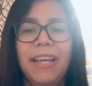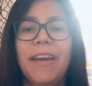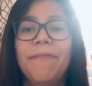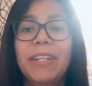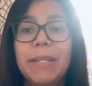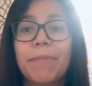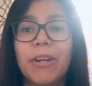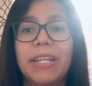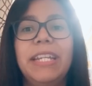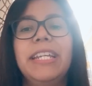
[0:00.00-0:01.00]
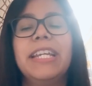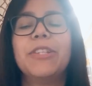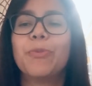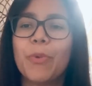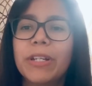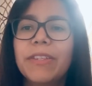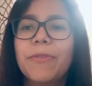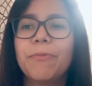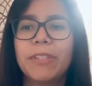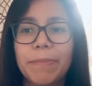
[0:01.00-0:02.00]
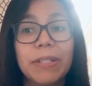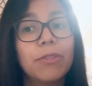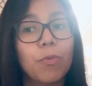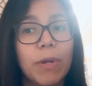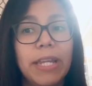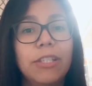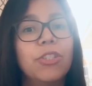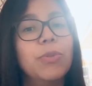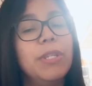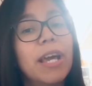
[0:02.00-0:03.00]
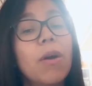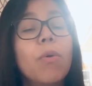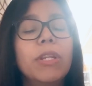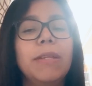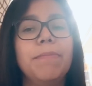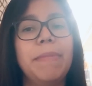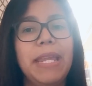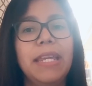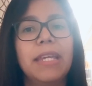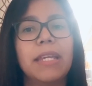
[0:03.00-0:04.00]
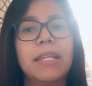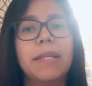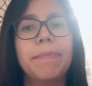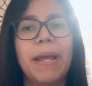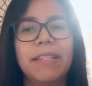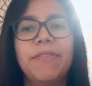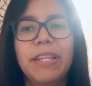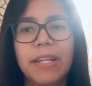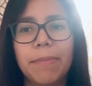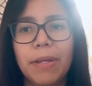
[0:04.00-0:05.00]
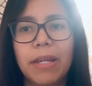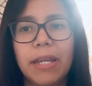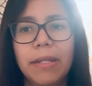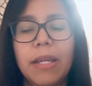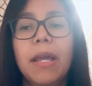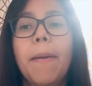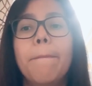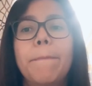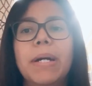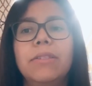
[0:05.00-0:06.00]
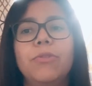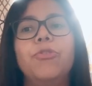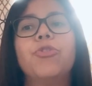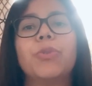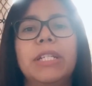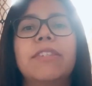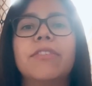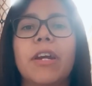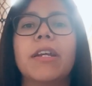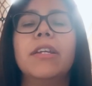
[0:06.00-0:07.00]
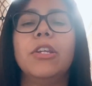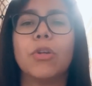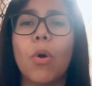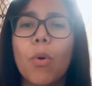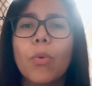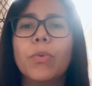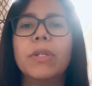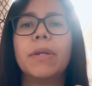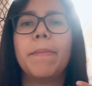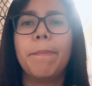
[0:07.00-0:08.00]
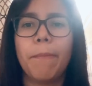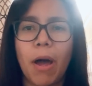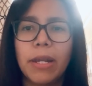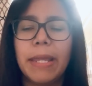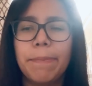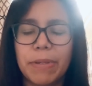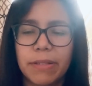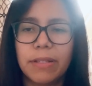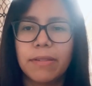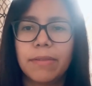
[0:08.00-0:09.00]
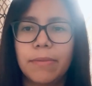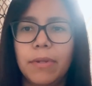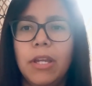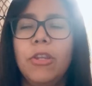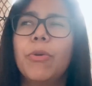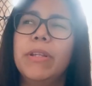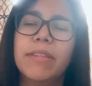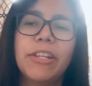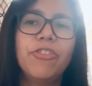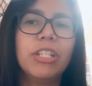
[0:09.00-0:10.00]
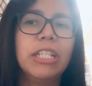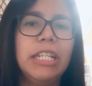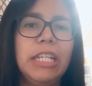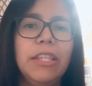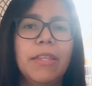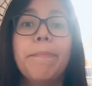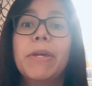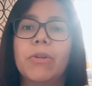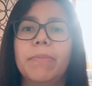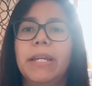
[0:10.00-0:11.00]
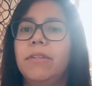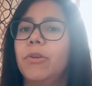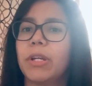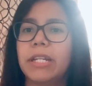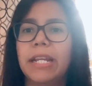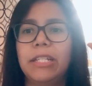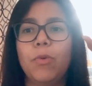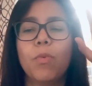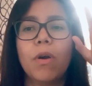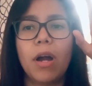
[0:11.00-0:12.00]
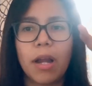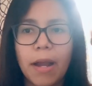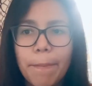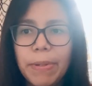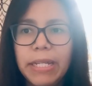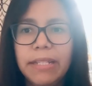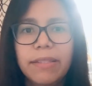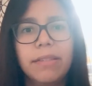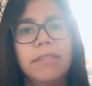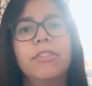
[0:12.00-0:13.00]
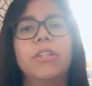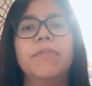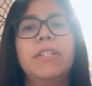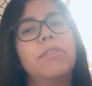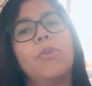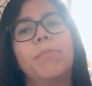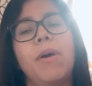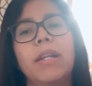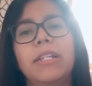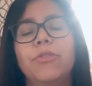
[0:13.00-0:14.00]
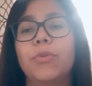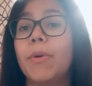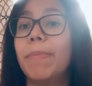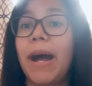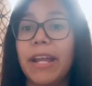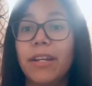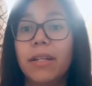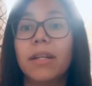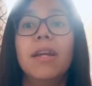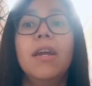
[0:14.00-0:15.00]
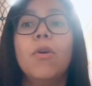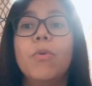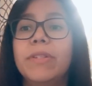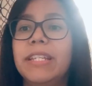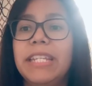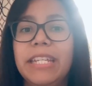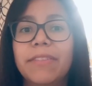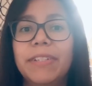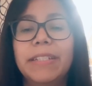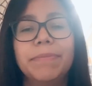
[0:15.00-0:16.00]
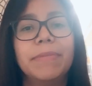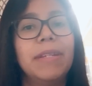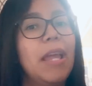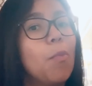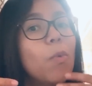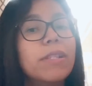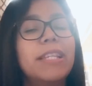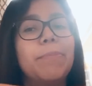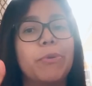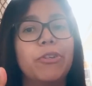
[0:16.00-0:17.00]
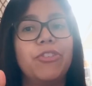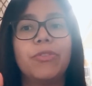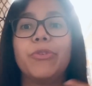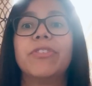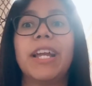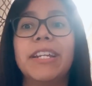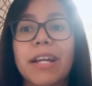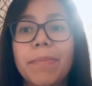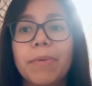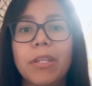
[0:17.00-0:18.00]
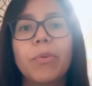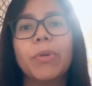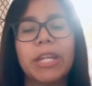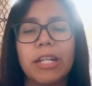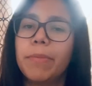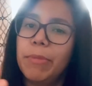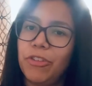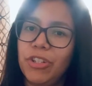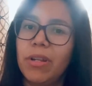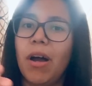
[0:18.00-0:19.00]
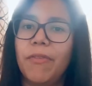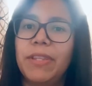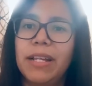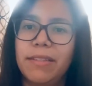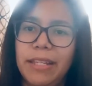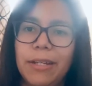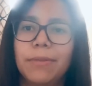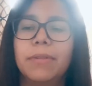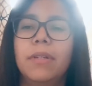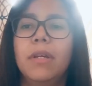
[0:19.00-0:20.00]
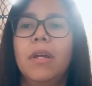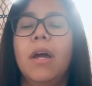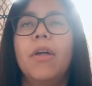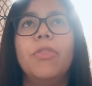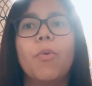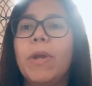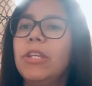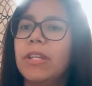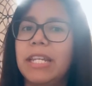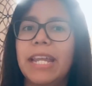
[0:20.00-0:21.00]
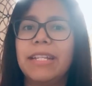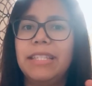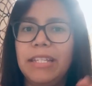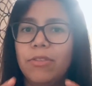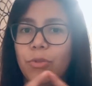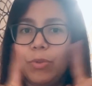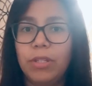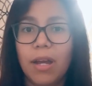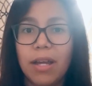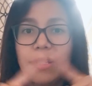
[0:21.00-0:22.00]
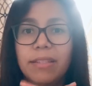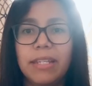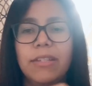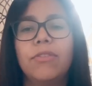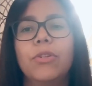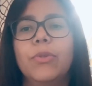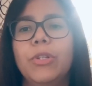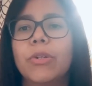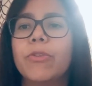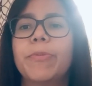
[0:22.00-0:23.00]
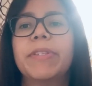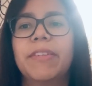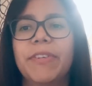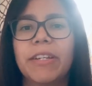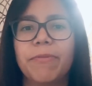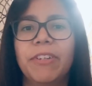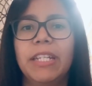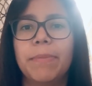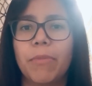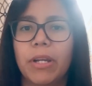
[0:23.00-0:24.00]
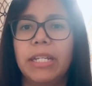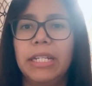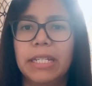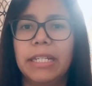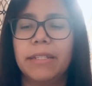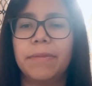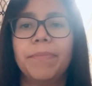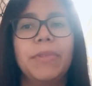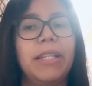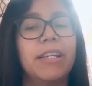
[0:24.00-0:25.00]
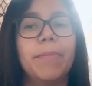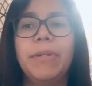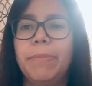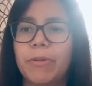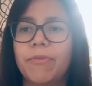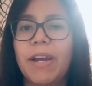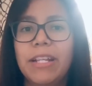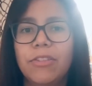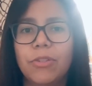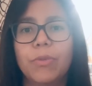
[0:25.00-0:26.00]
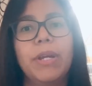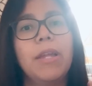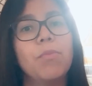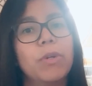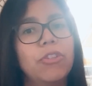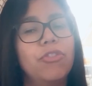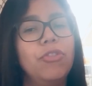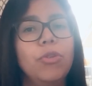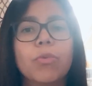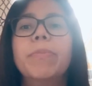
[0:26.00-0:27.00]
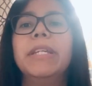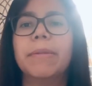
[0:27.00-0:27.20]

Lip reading: Affiliate marketing is one of the simplest ways to not only make passive income online, but to truly start your own online business. You are essentially the middleman. You are connecting a company's service or product to a buyer who is in need of it. And once they purchase or sign up, you will get a commission off that sale. The way you connect these two dots is through your own specific affiliate marketing link that the company provides you, in which you will begin